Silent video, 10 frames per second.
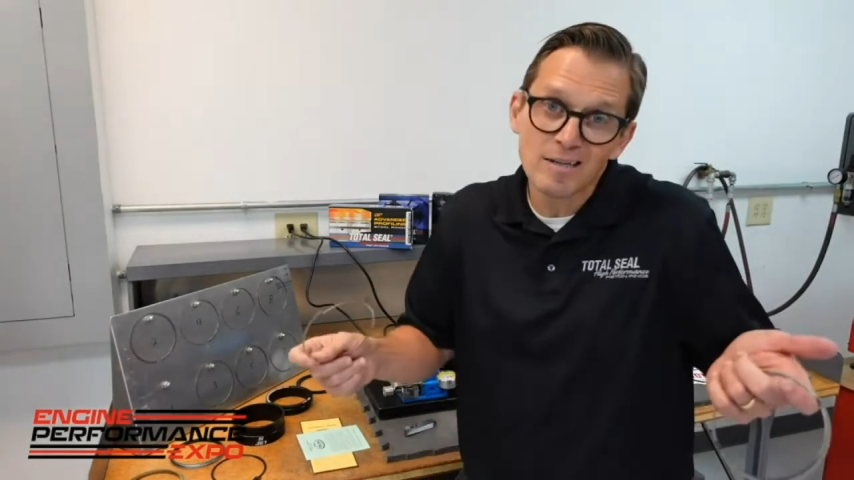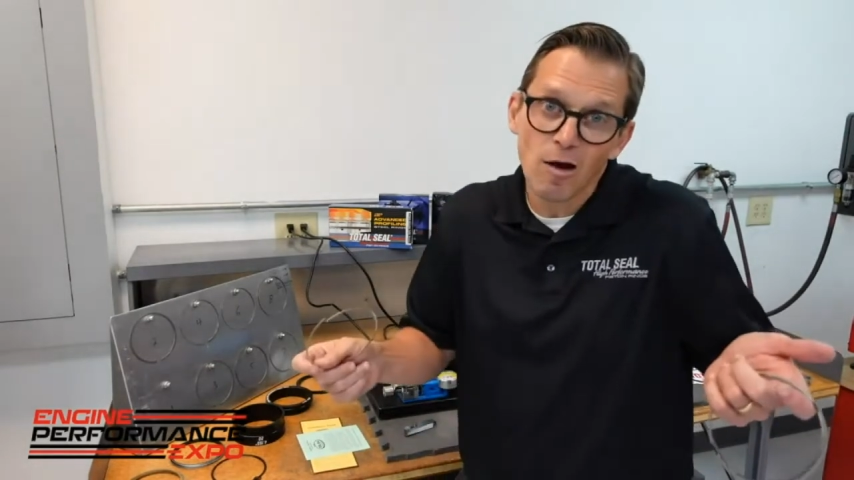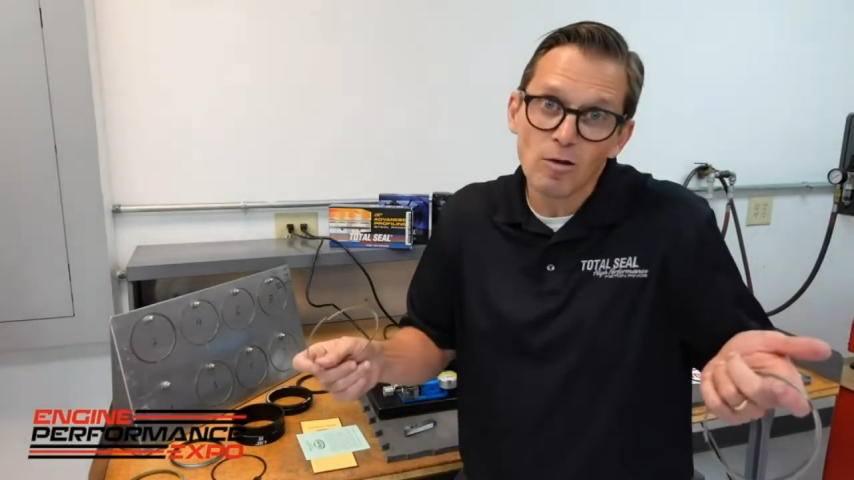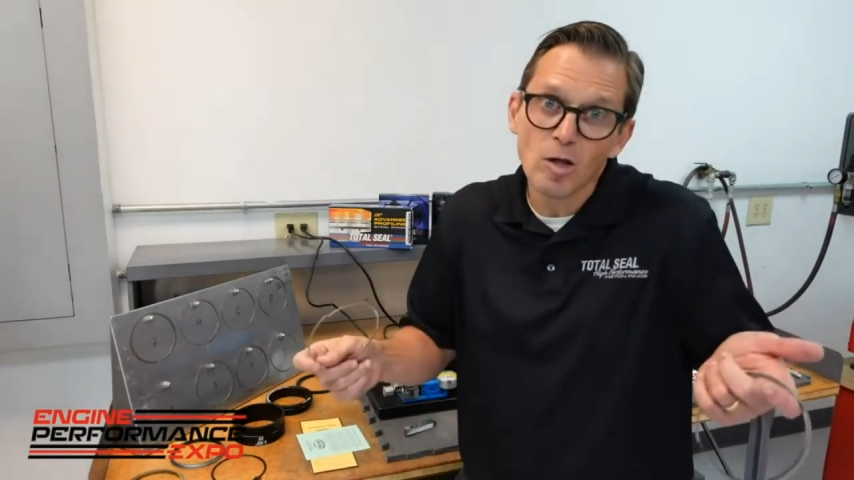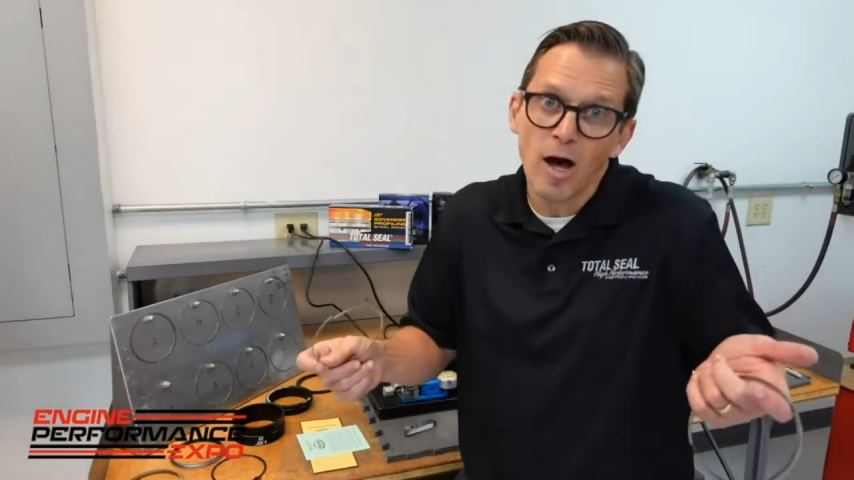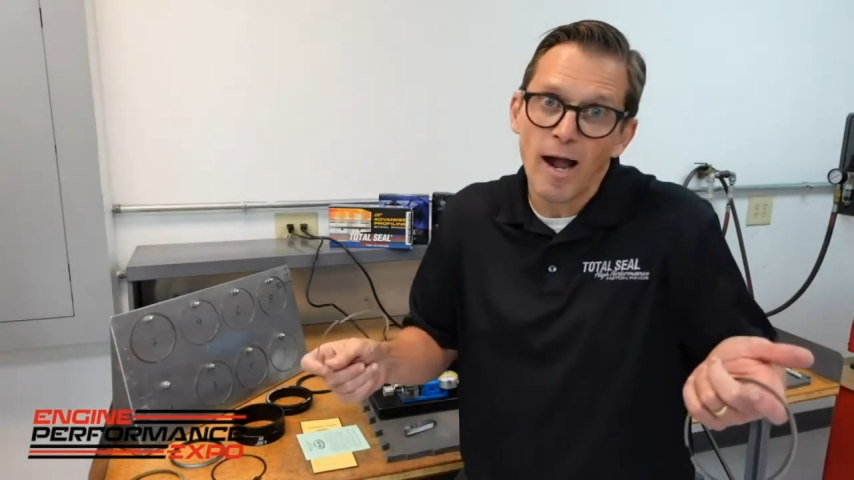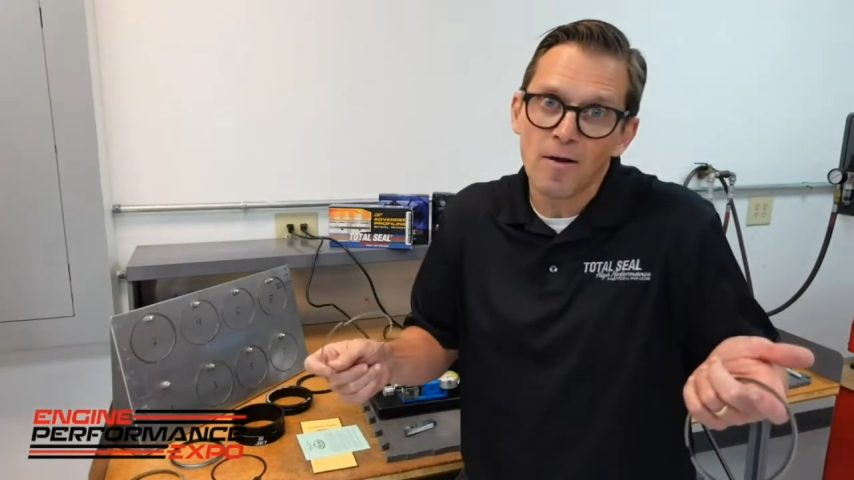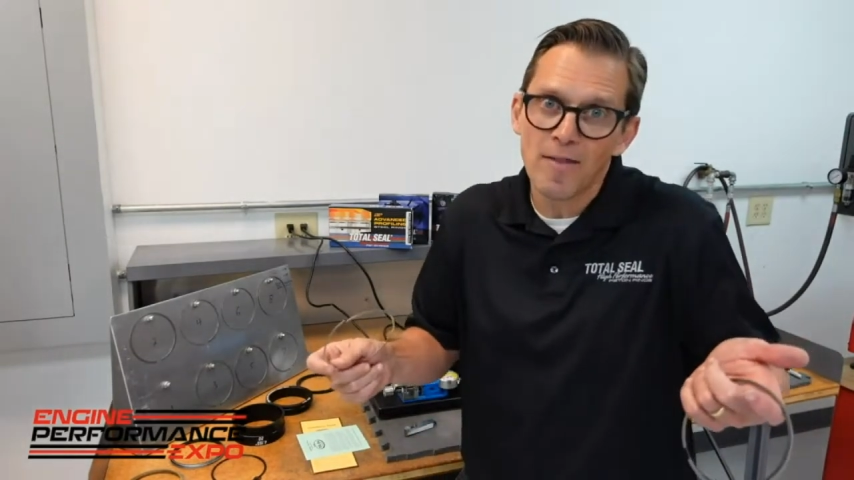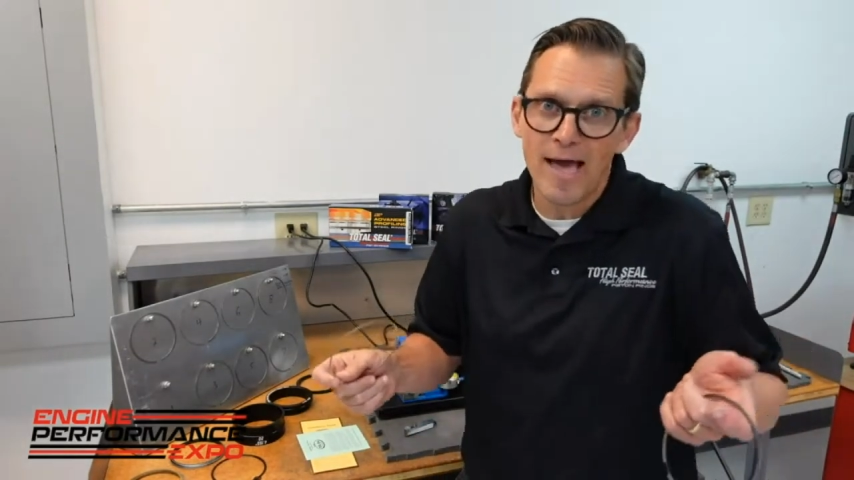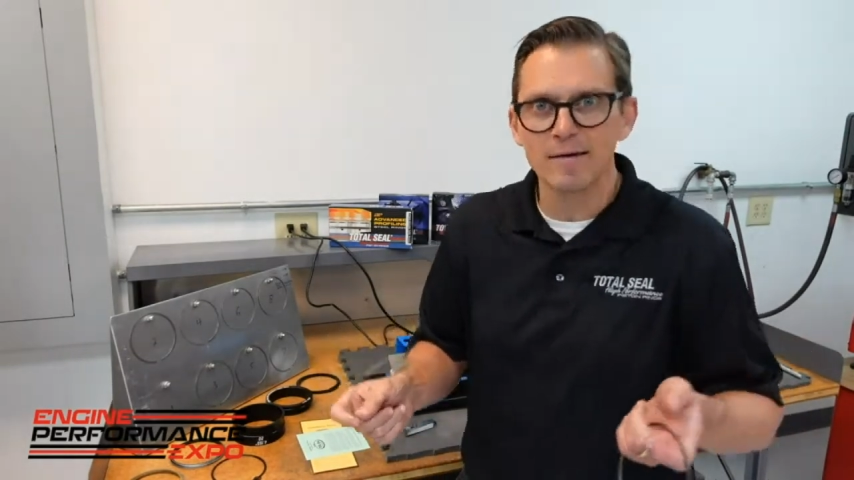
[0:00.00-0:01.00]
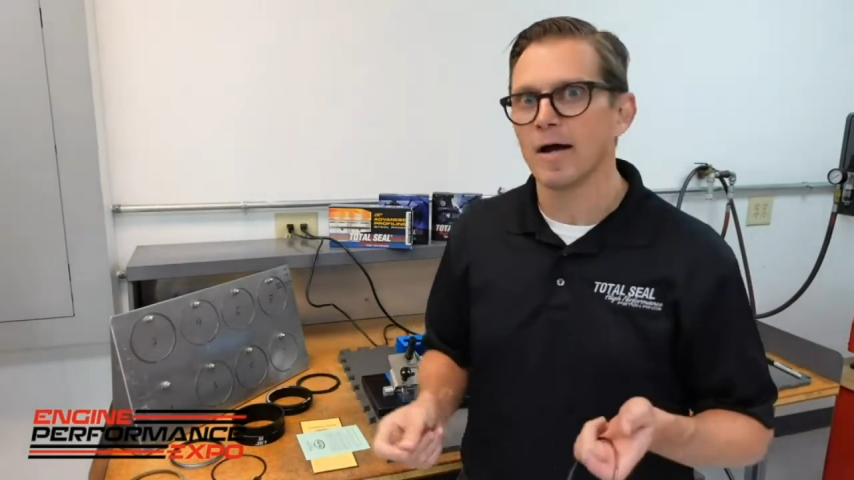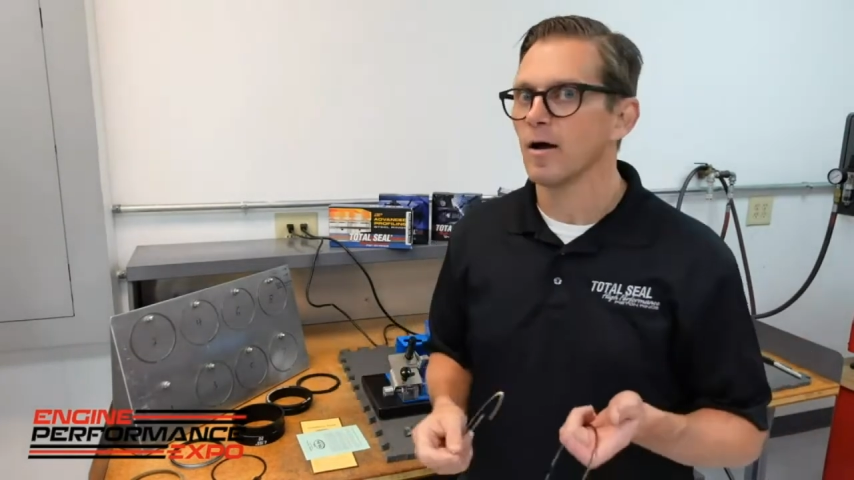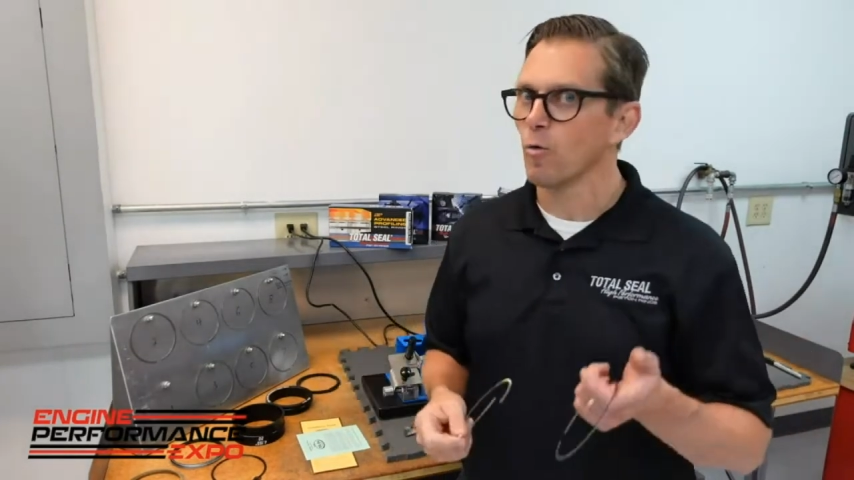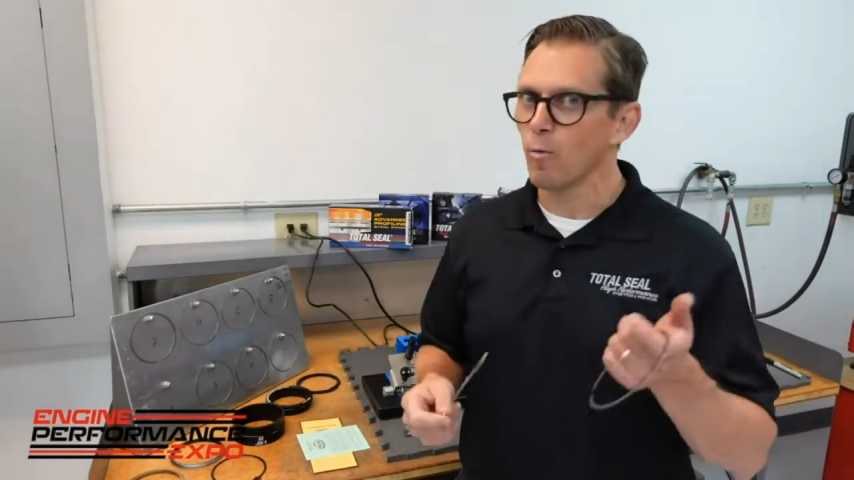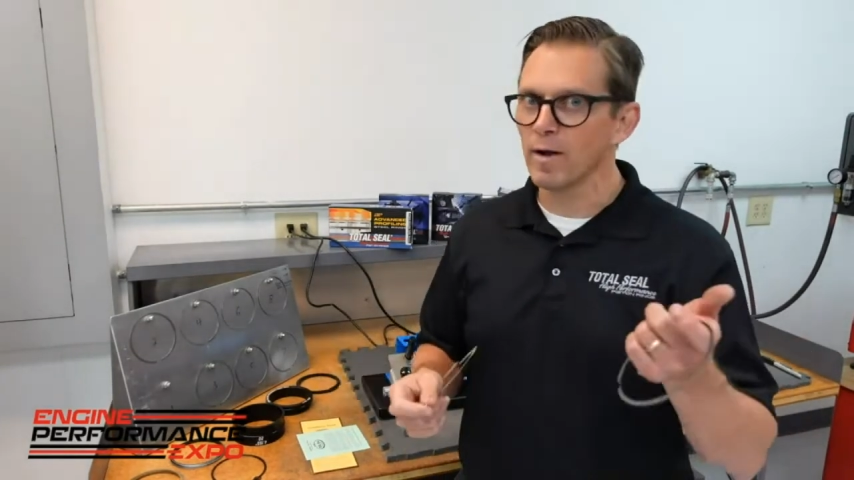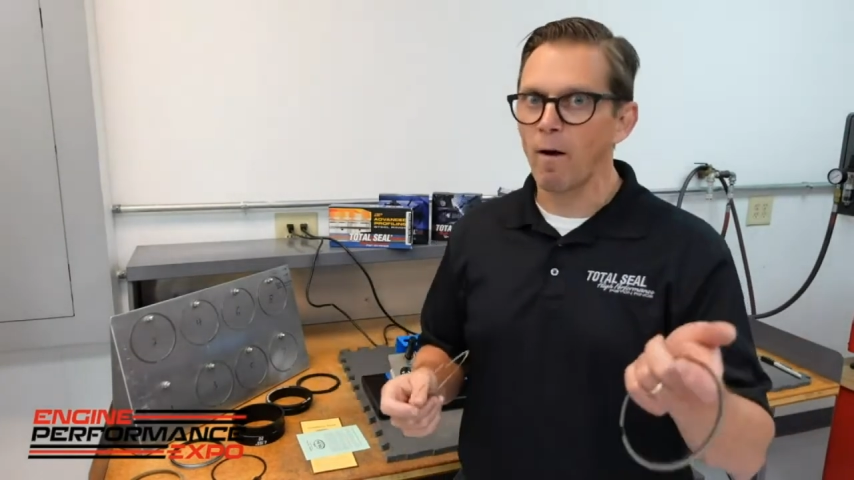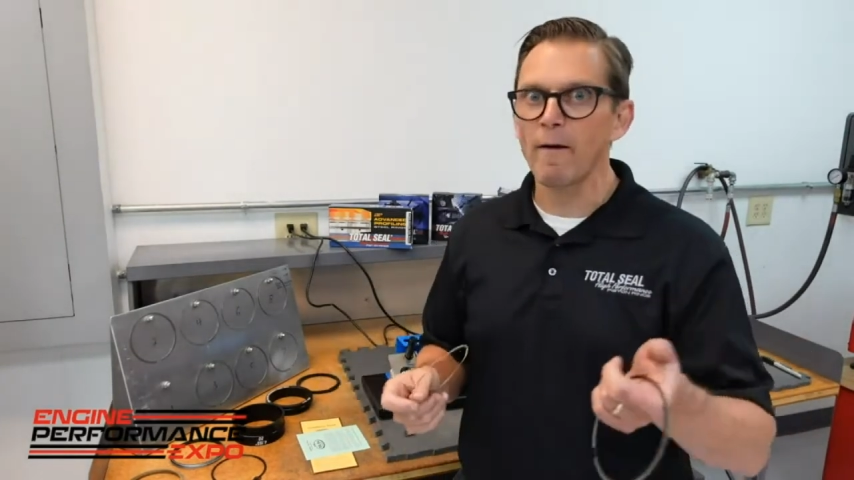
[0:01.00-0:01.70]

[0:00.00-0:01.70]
go a little higher than that, we